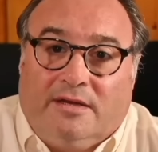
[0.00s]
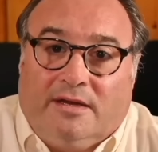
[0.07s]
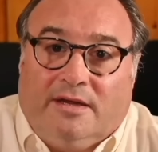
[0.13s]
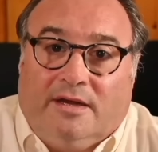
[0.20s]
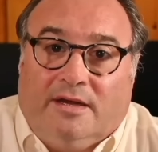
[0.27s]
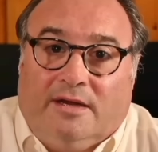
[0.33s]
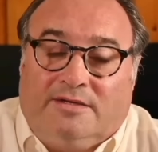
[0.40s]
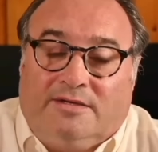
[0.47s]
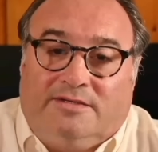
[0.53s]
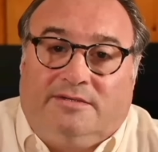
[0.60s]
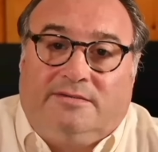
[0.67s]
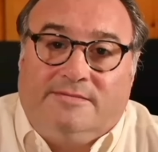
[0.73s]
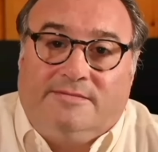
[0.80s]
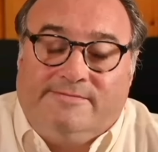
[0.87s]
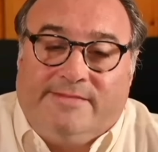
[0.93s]
uh,
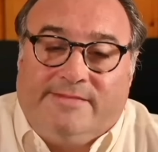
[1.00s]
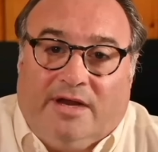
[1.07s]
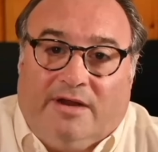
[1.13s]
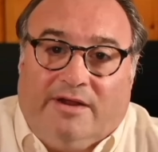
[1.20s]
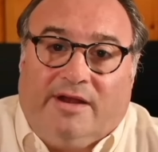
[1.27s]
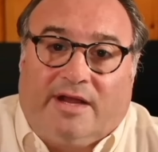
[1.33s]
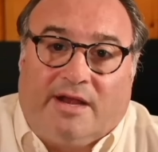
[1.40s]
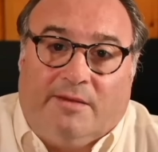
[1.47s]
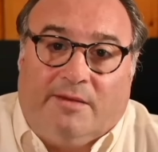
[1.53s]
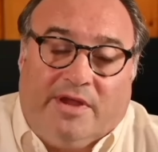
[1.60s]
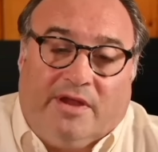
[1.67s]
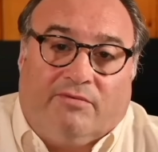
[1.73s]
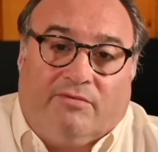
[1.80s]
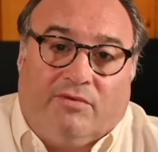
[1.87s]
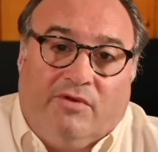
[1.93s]
you know, you're not going to be
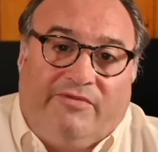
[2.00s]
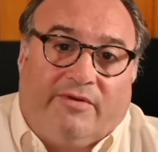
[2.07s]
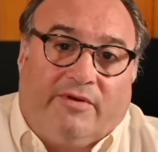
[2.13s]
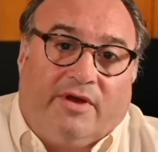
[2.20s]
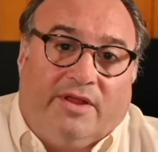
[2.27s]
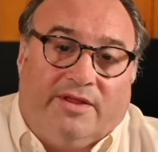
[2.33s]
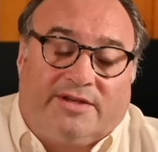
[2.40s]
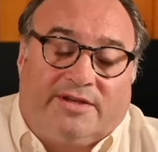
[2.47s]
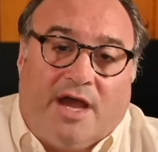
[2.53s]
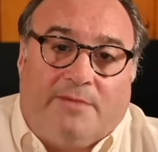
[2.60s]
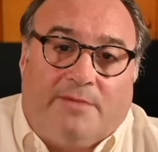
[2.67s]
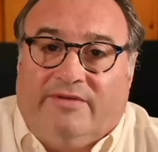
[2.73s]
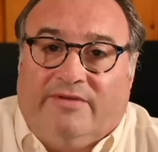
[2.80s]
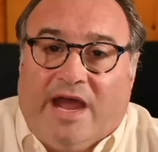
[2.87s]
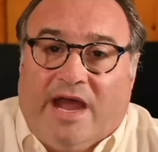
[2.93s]
a roofer on the
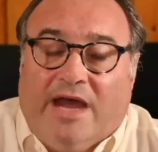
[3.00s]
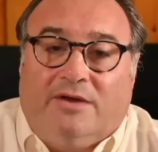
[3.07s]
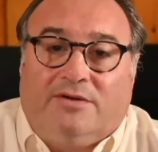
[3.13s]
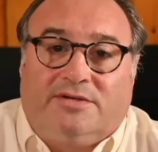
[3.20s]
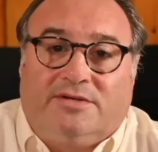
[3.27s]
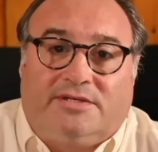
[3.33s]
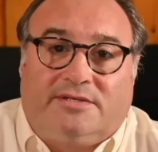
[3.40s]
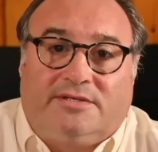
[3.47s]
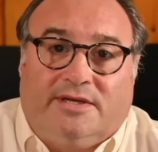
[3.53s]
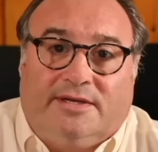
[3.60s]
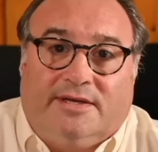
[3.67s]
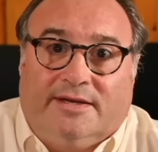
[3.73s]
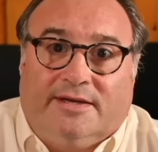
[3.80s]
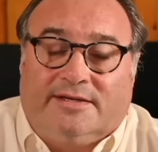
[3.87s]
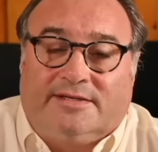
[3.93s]
top of a house
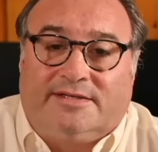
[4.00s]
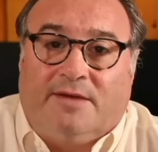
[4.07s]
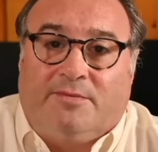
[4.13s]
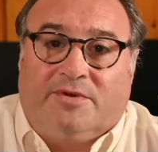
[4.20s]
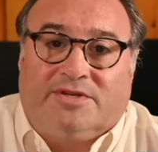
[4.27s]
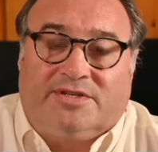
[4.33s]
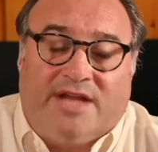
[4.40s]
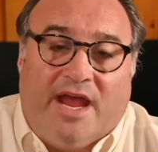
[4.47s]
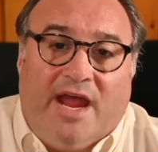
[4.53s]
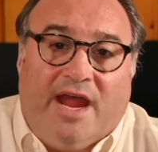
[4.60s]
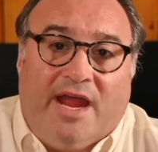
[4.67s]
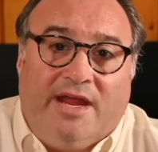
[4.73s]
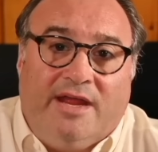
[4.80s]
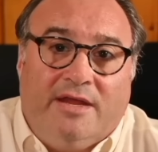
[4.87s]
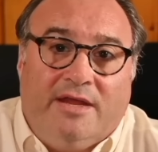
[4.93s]
at, in a summer's
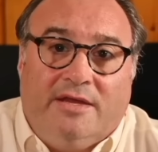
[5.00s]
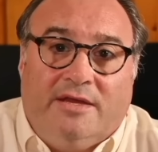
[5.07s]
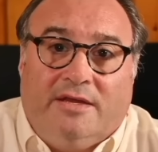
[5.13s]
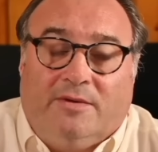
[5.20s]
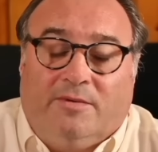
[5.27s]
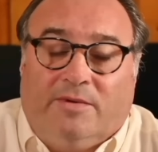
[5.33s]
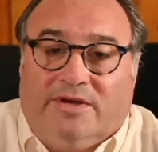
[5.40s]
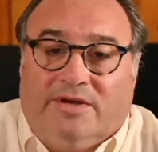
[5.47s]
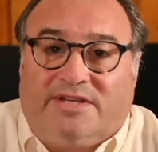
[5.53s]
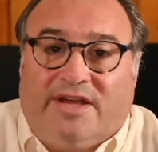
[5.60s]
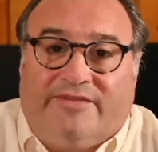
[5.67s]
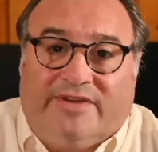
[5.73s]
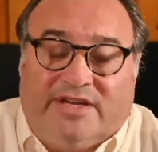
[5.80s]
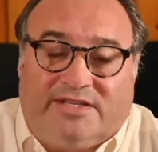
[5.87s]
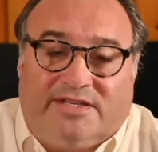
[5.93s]
day when you're
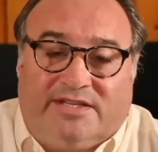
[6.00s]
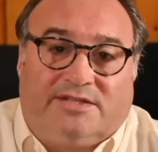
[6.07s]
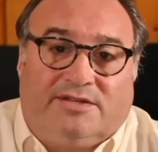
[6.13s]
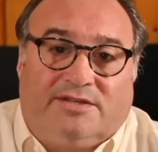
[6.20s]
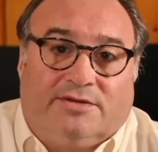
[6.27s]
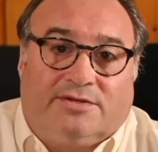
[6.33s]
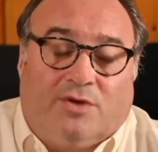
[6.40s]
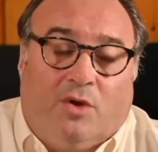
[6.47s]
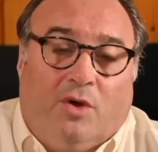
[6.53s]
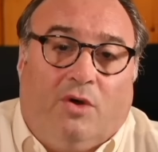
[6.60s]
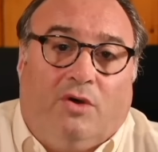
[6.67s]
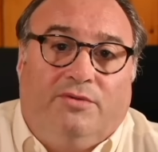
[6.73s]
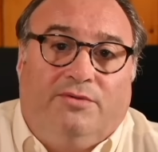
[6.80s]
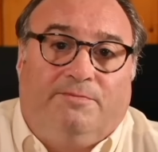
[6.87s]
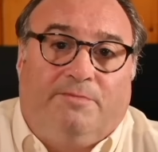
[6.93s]
76 years
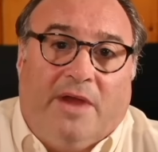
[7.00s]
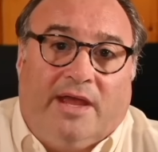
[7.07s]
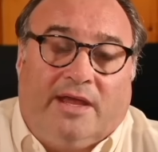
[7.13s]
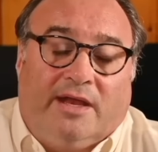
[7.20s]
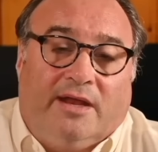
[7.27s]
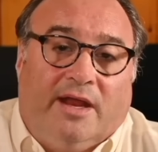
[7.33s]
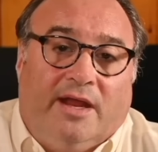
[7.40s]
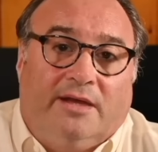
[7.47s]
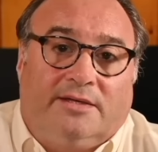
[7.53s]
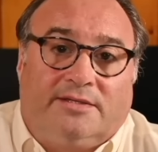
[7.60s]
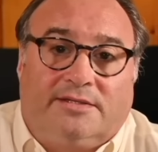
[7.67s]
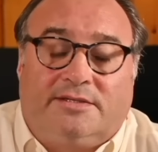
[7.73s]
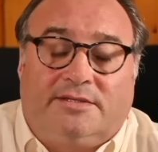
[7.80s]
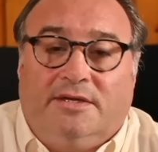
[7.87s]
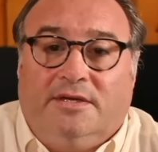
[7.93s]
old, banging
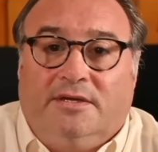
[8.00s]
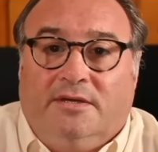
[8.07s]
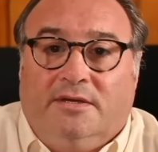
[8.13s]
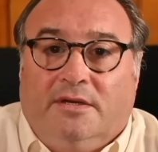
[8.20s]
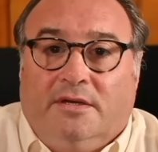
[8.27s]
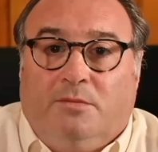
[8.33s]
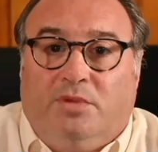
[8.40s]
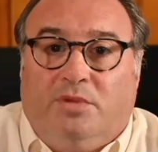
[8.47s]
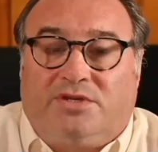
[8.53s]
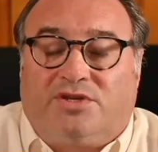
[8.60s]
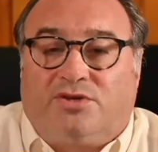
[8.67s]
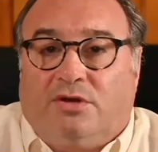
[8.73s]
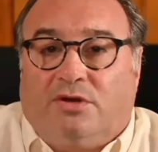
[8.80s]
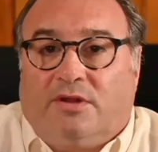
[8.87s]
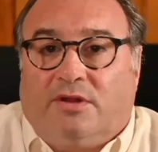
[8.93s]
nails. But
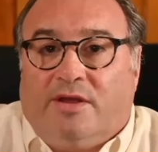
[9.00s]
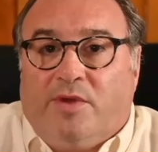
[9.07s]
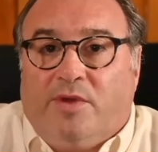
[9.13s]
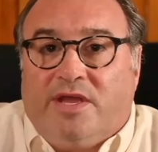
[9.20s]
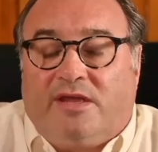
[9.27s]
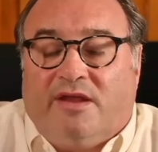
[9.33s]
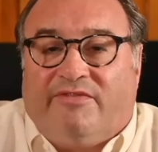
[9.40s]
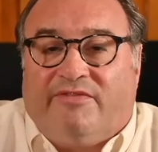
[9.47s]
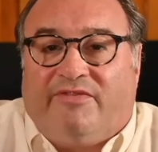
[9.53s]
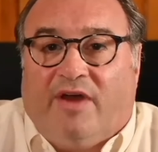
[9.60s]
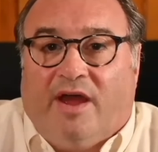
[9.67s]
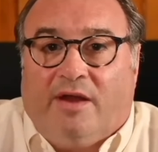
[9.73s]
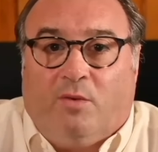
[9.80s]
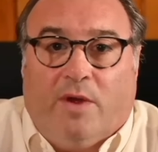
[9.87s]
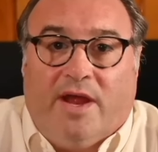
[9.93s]
surely we can
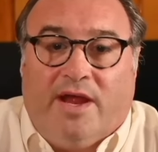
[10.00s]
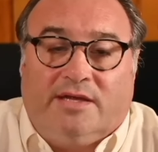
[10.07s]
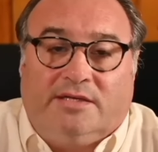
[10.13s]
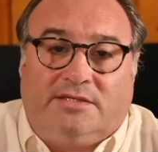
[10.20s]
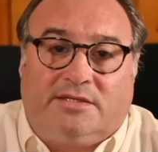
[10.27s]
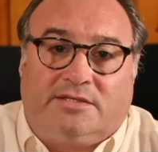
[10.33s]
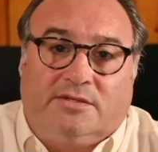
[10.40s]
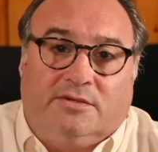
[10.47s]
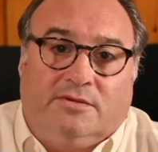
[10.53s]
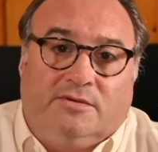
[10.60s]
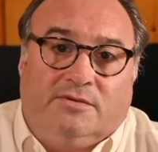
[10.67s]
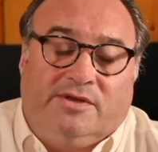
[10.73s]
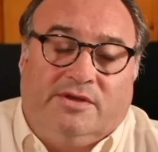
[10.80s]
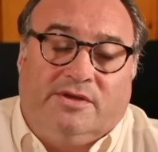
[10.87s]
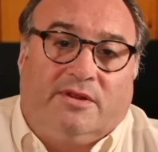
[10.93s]
find ways
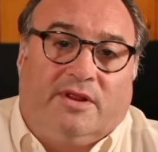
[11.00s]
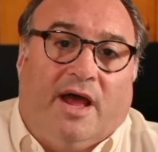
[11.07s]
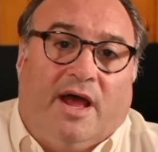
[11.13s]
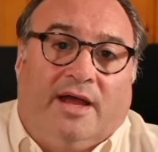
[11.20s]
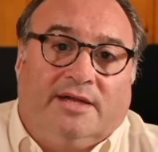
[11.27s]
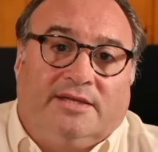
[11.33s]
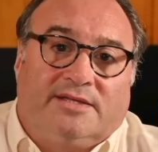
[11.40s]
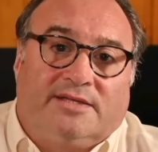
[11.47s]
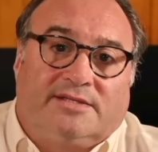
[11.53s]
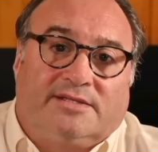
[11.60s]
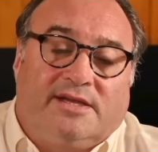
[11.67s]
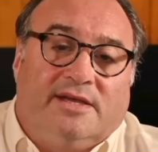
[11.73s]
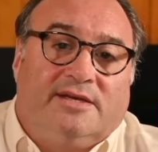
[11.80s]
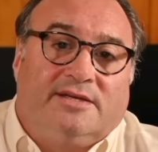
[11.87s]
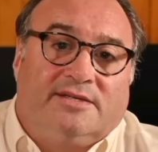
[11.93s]
to utilize the
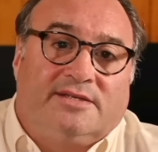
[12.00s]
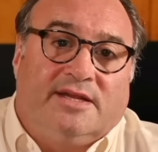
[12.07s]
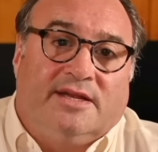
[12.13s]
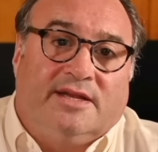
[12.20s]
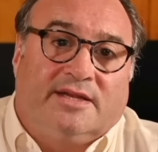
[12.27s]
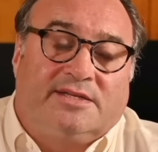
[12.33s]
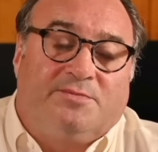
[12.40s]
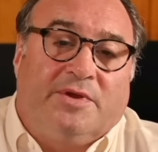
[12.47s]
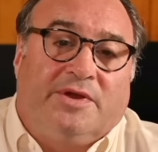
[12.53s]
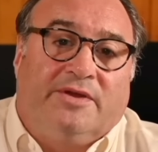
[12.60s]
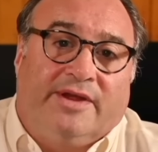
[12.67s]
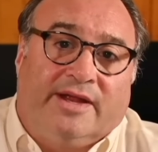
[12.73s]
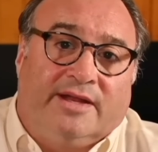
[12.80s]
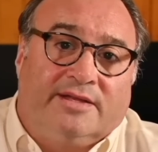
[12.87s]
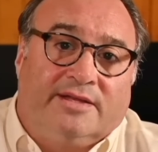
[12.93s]
skills and
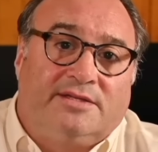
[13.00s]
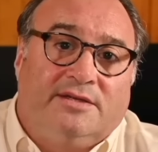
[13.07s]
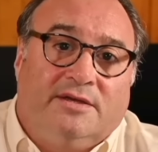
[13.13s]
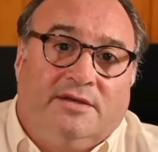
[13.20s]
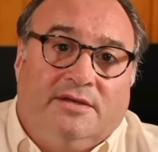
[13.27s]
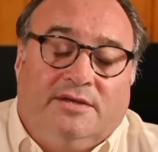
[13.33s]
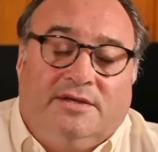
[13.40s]
experience